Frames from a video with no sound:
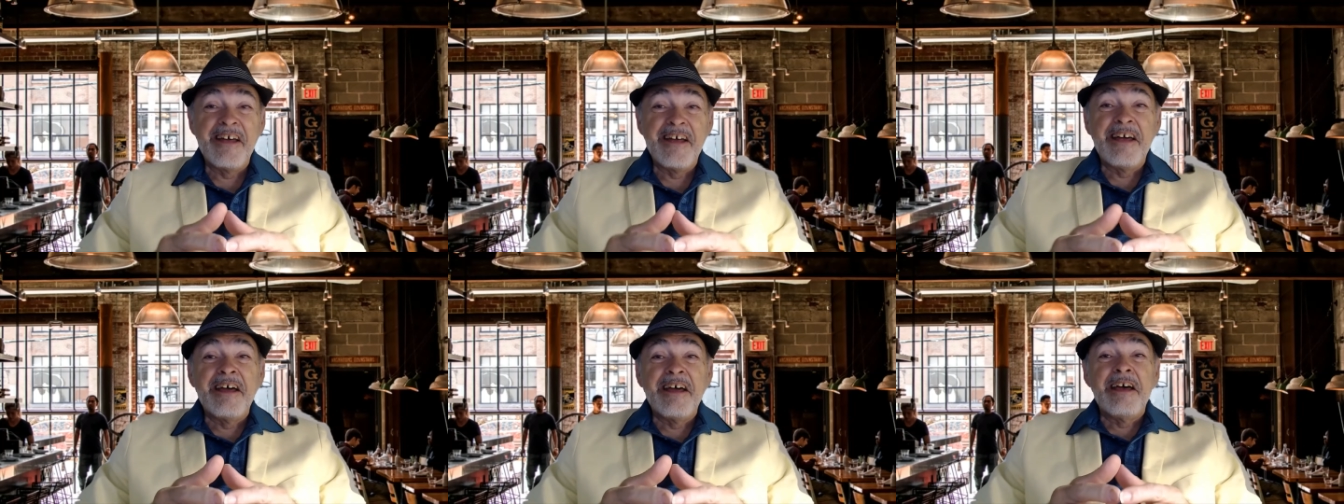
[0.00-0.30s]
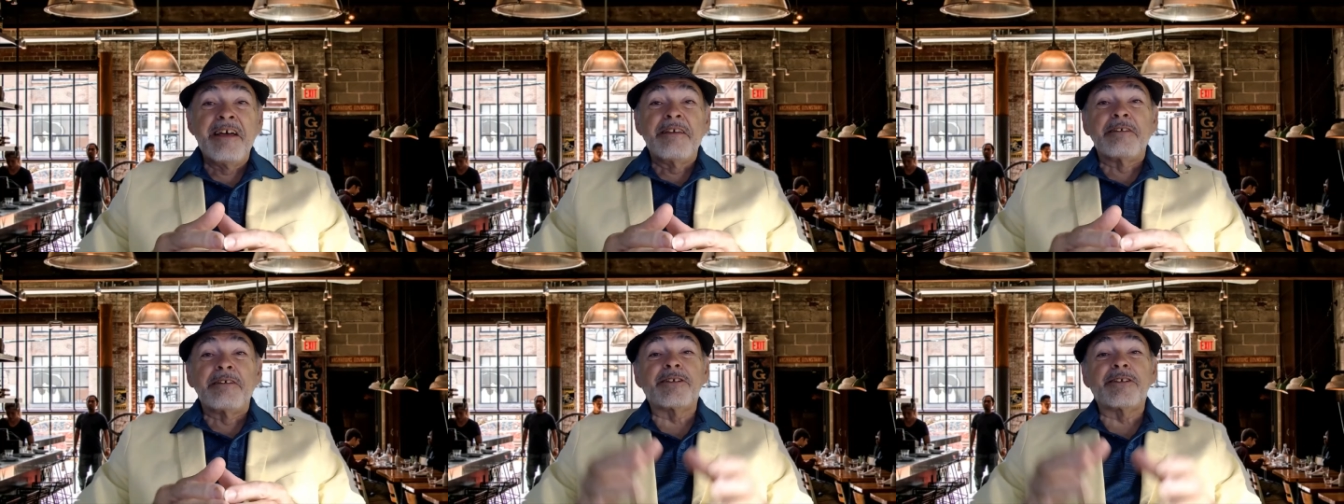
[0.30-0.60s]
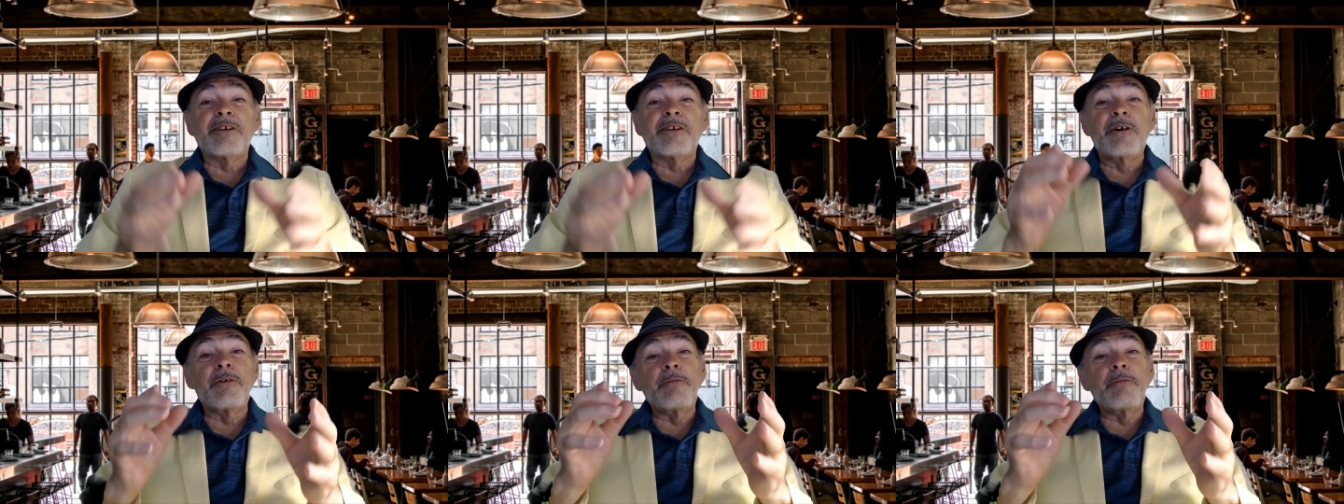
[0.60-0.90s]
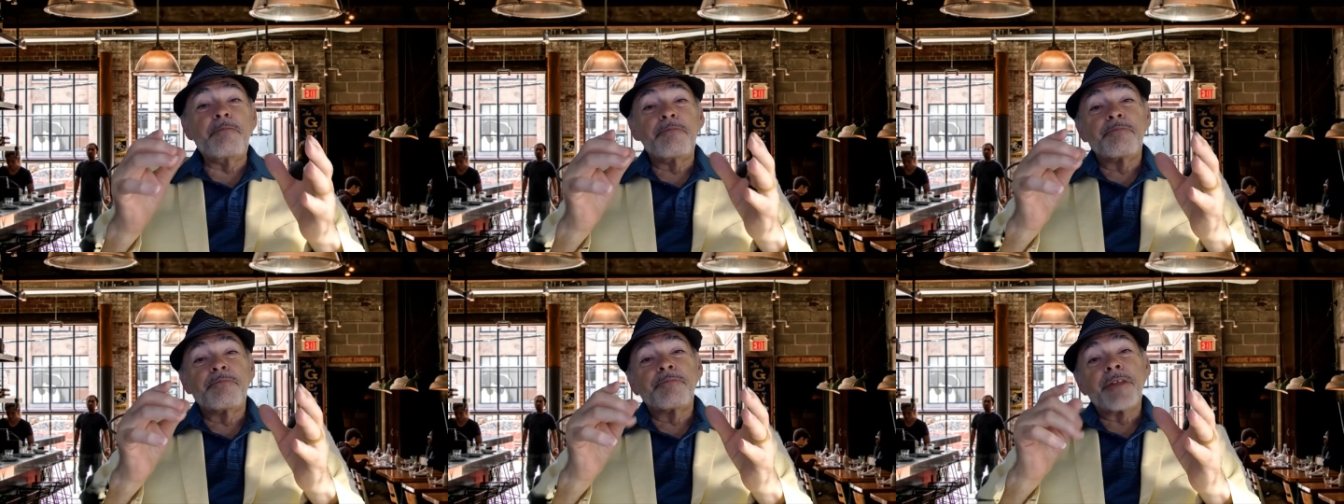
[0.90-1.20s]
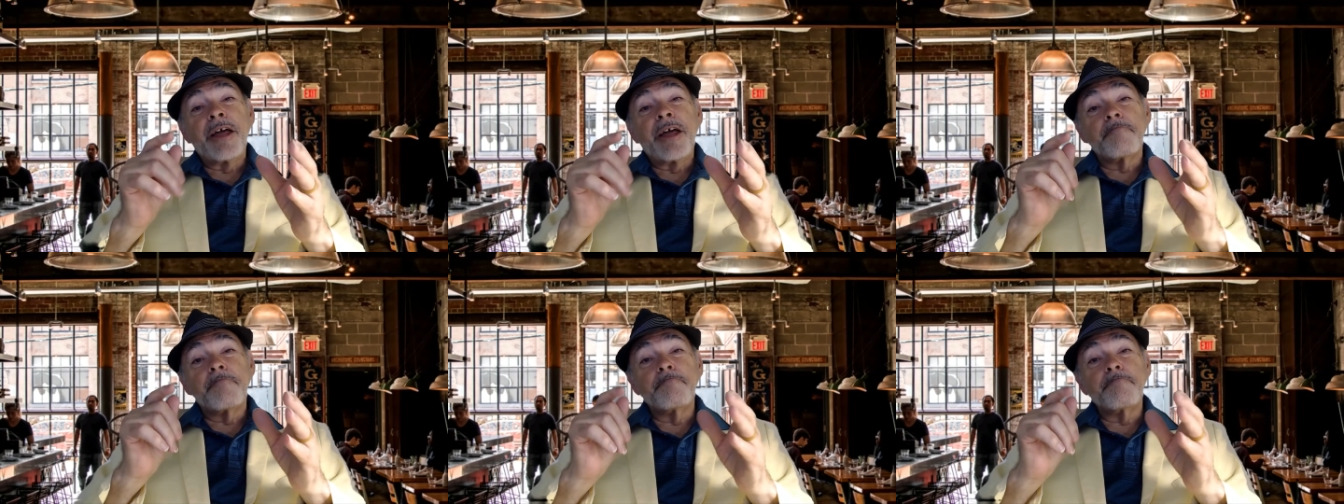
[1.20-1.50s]
So,
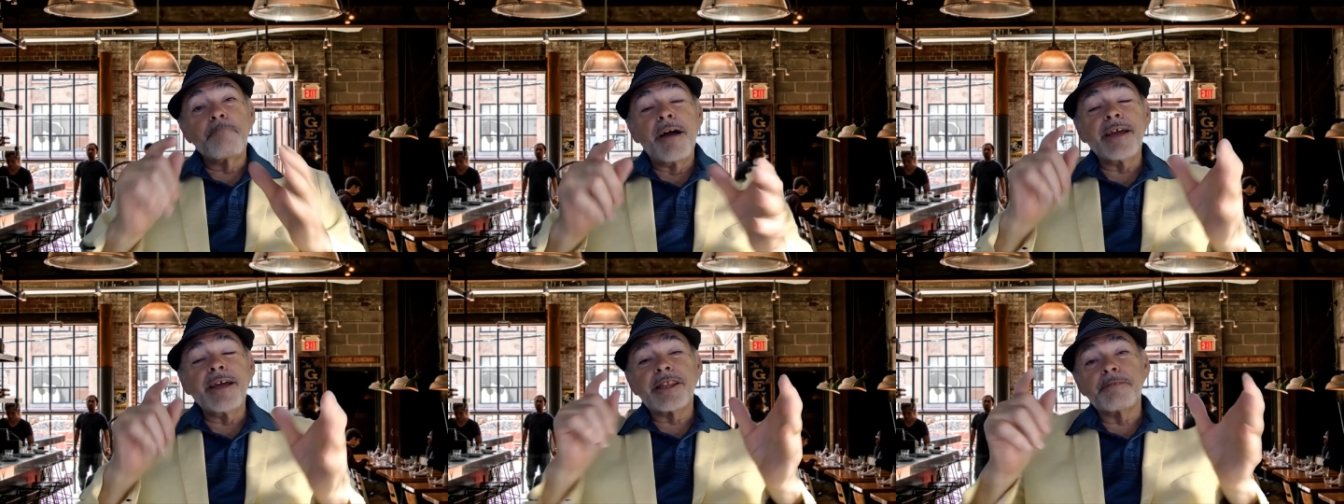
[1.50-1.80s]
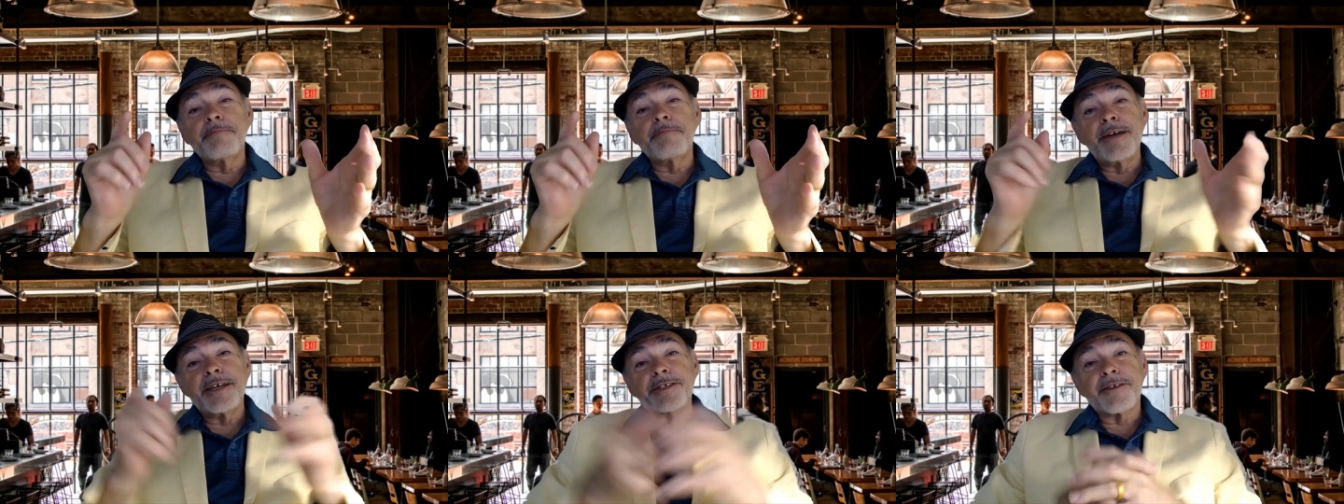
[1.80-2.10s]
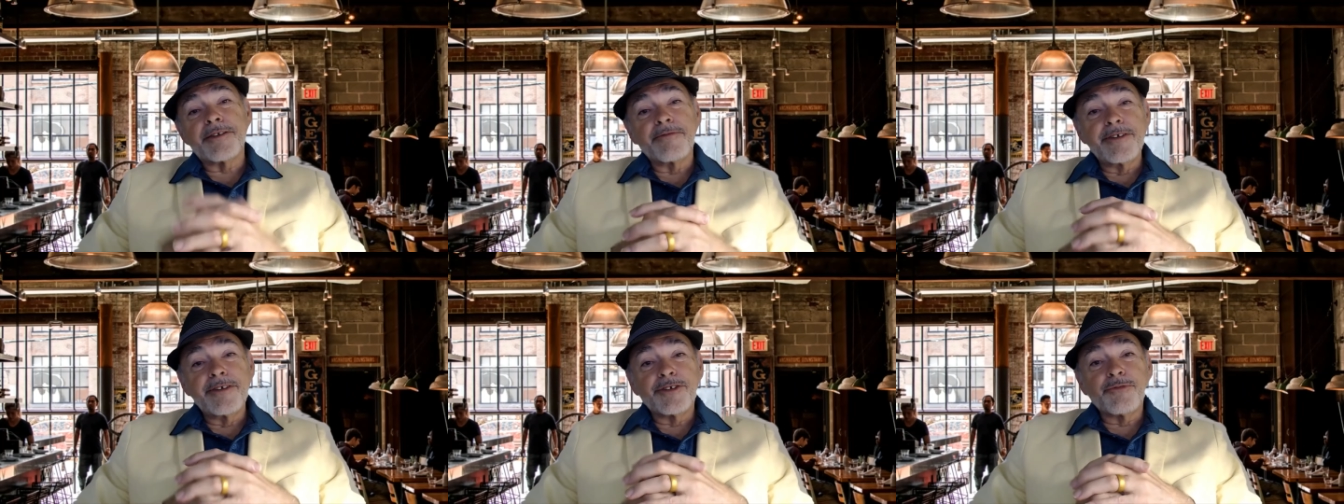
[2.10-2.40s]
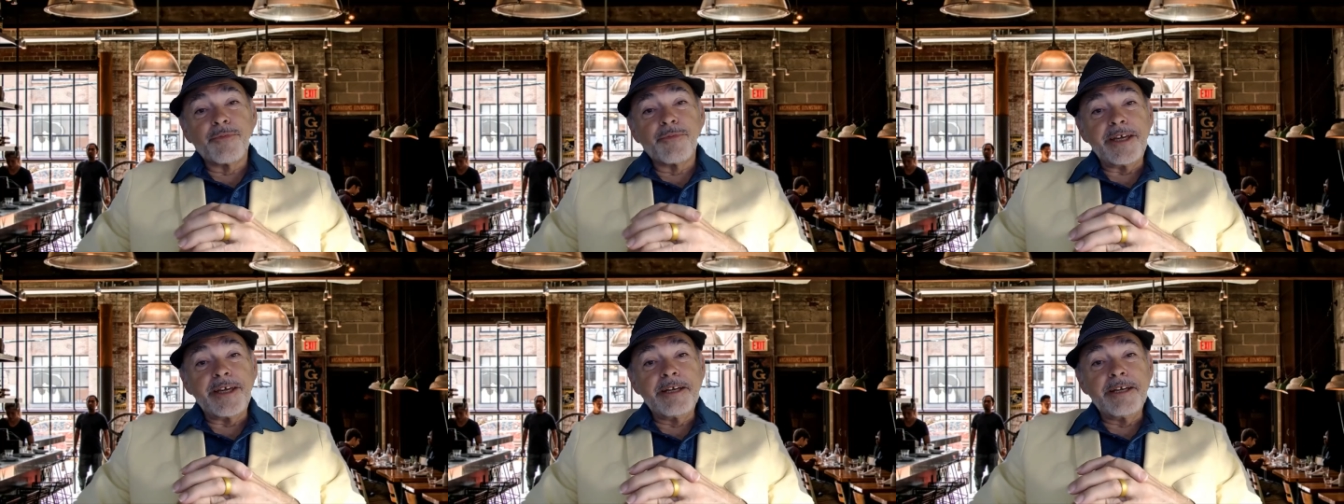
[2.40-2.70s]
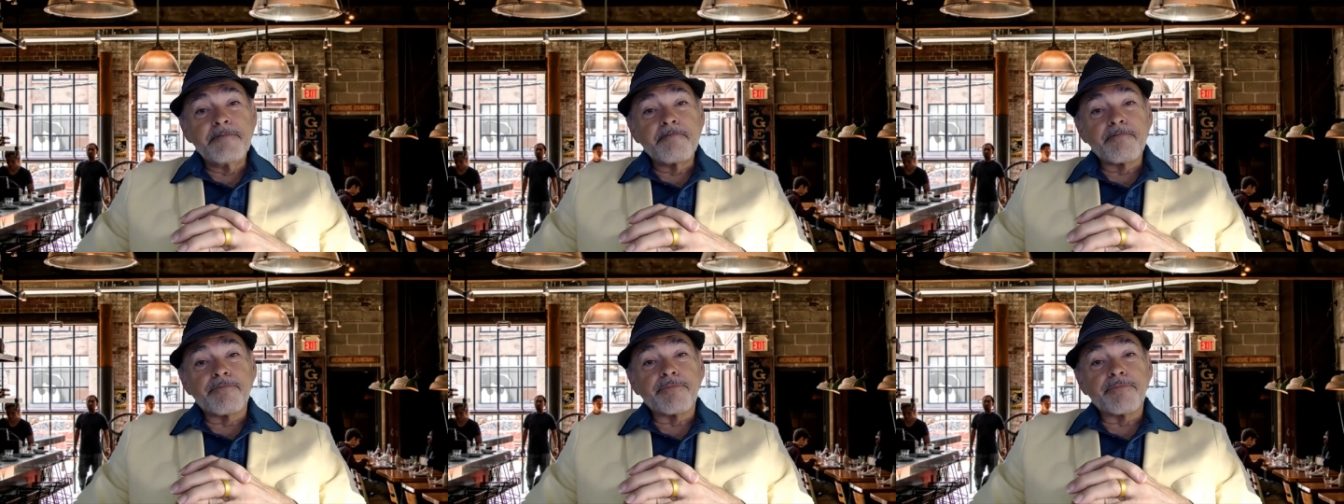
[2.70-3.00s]
make the best of this week.
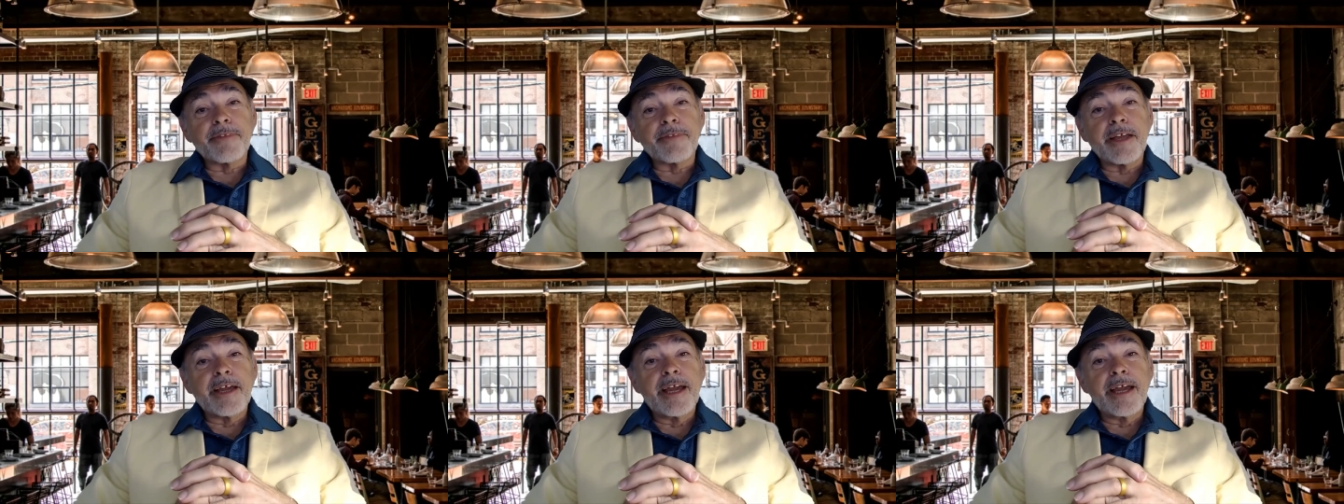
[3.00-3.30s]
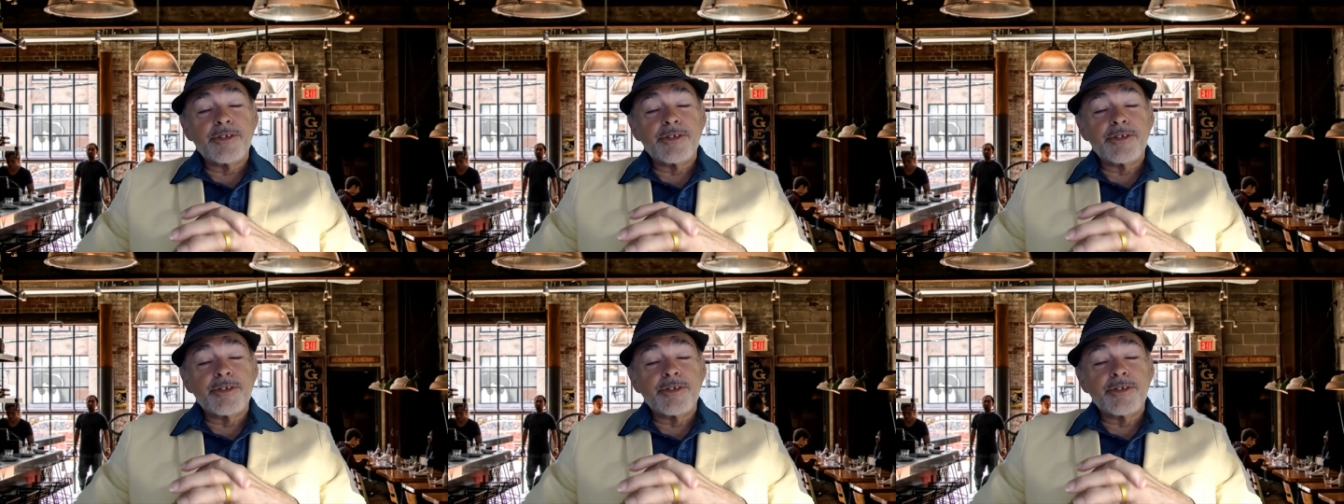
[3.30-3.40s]
Enjoy